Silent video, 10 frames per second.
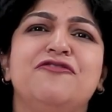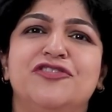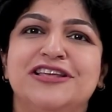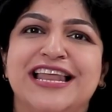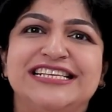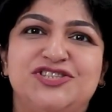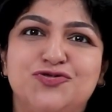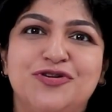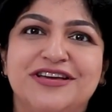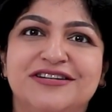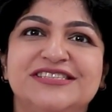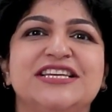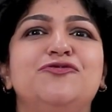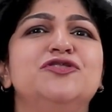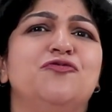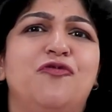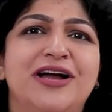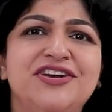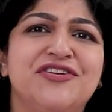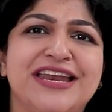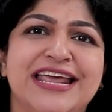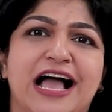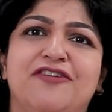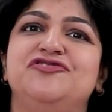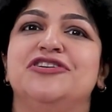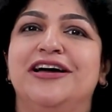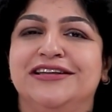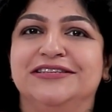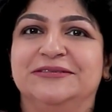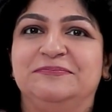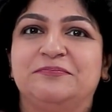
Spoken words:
And for the next 2 years, it was one training after another.